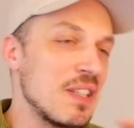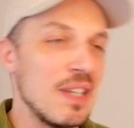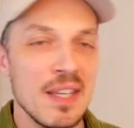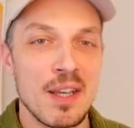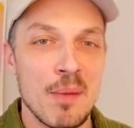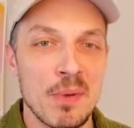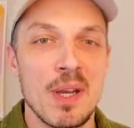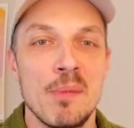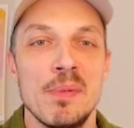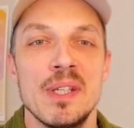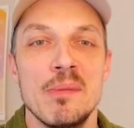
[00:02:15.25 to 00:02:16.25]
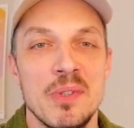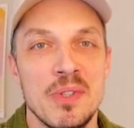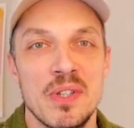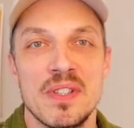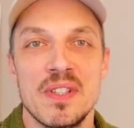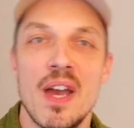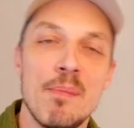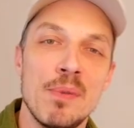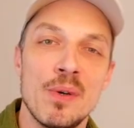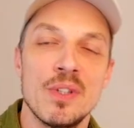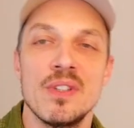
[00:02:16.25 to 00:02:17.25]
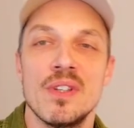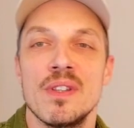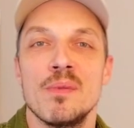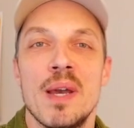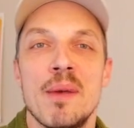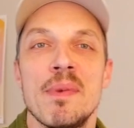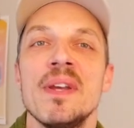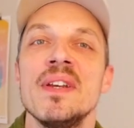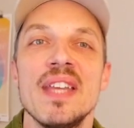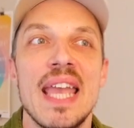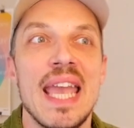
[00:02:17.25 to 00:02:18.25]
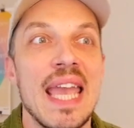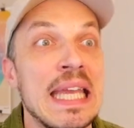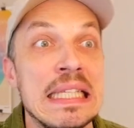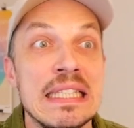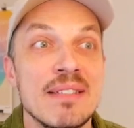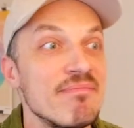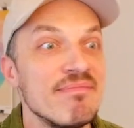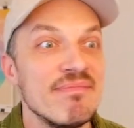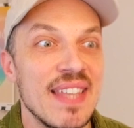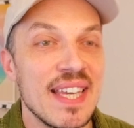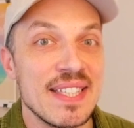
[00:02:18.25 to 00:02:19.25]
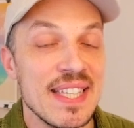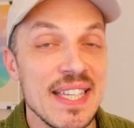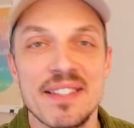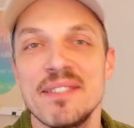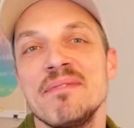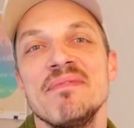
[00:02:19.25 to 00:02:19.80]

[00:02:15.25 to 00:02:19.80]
link up a couple images, upload it on the web, and that's it.